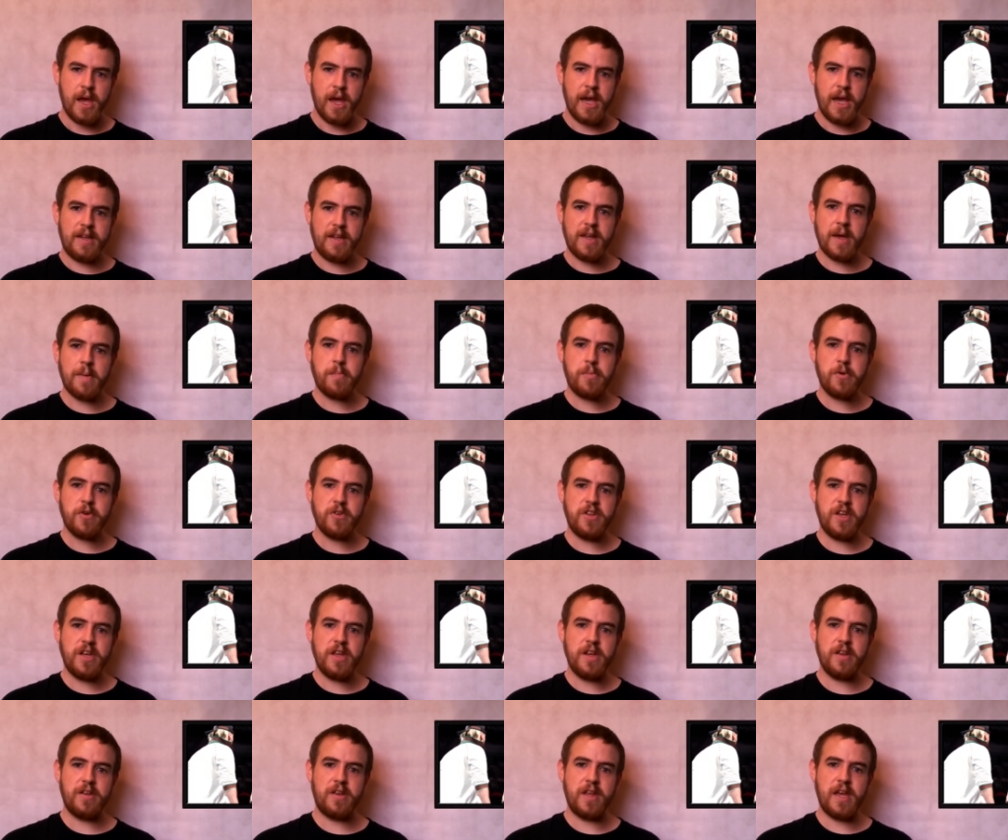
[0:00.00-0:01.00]
He then
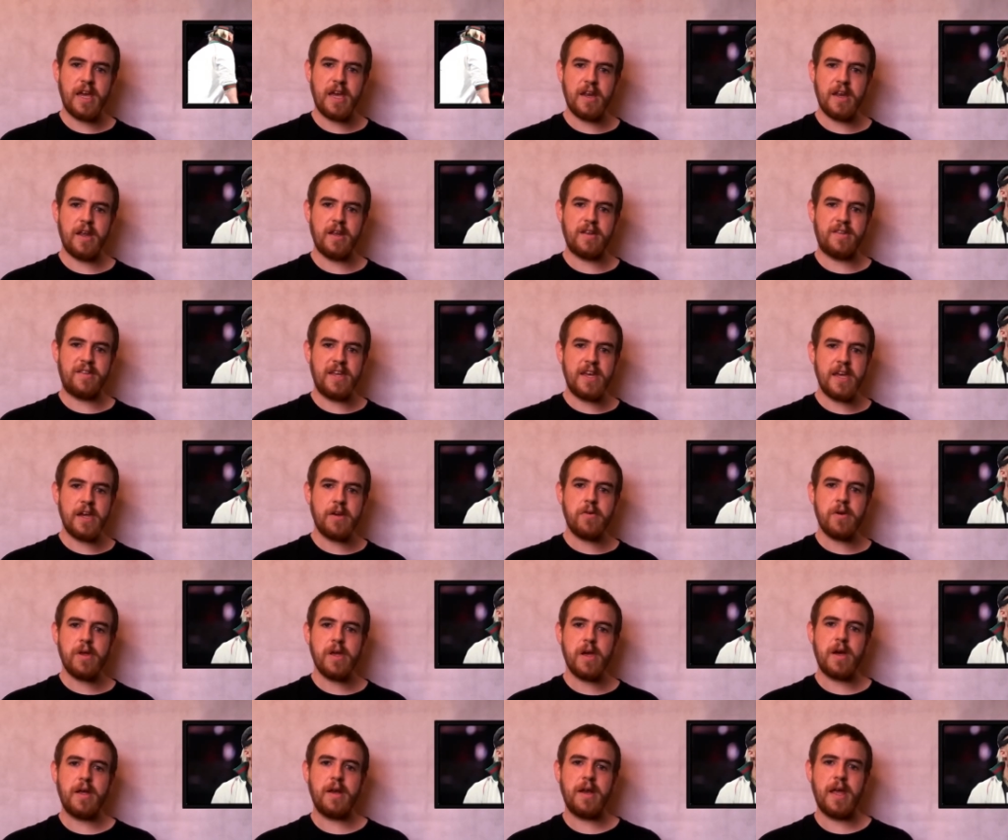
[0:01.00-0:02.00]
proceeded to hit a
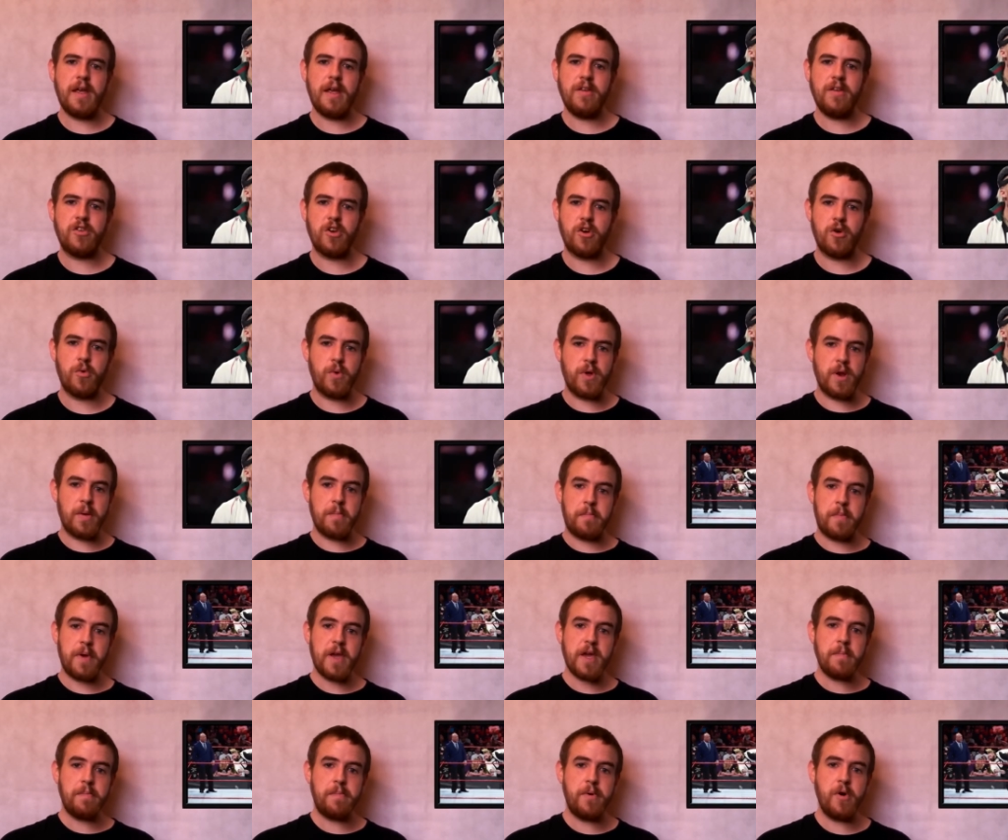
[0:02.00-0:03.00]
teary-eyed Enzo with a
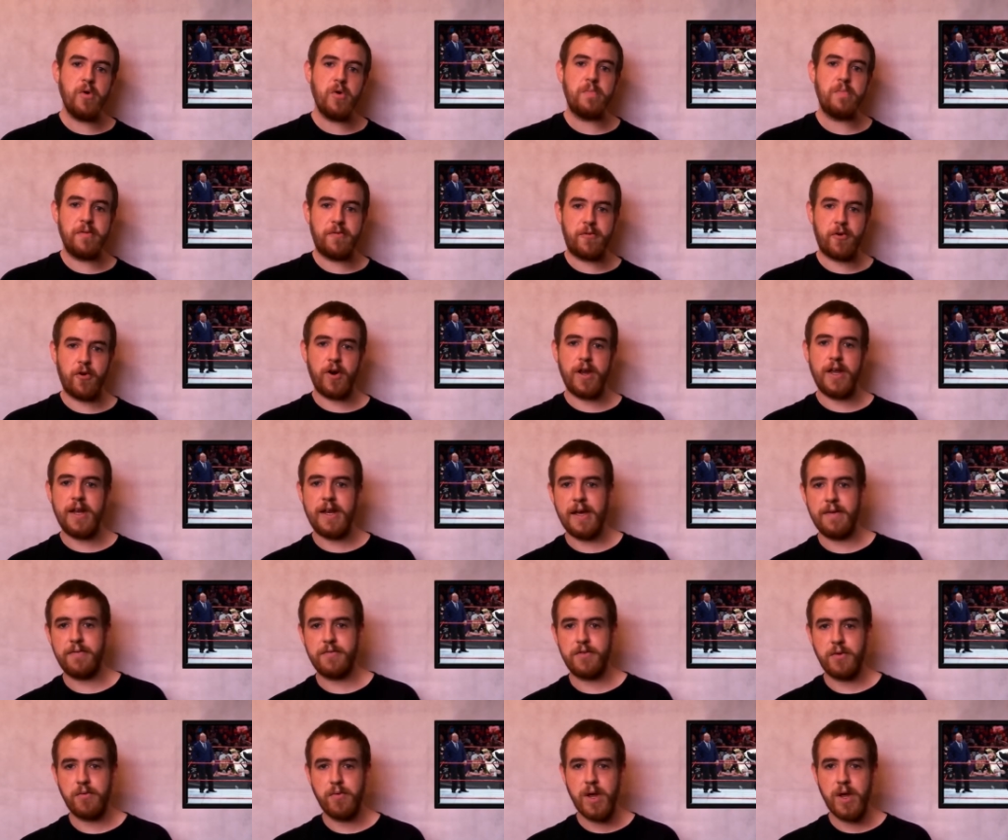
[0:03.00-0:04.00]
big boot before he
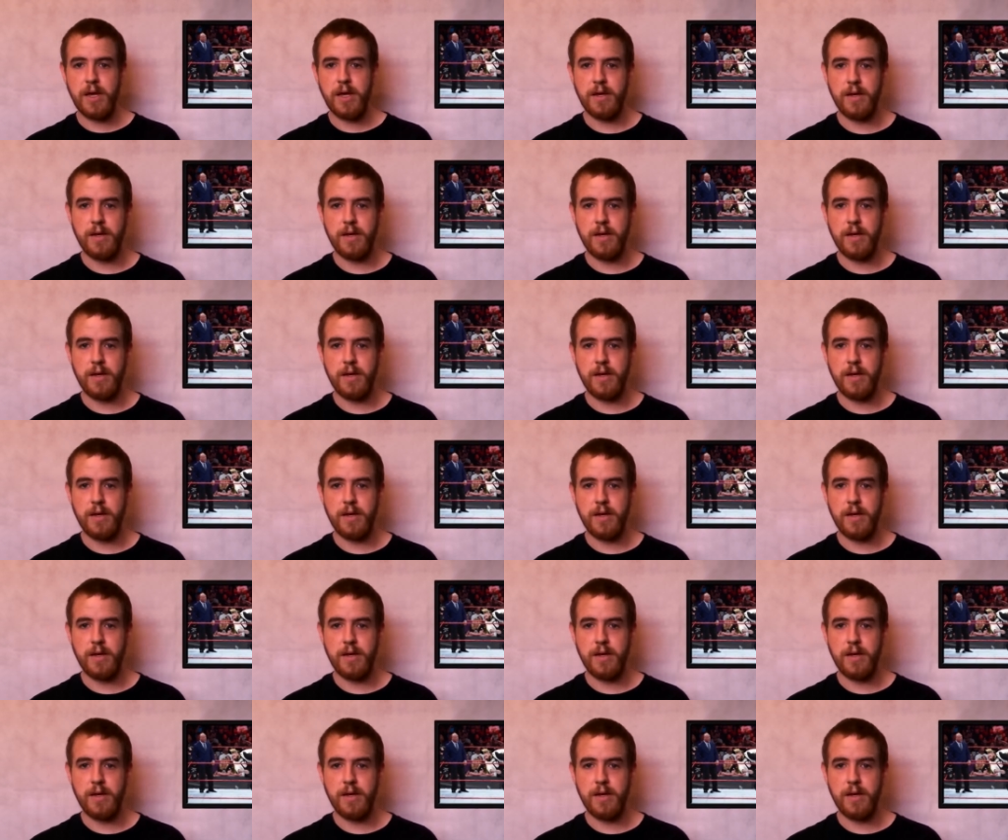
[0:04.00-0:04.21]
left the ring.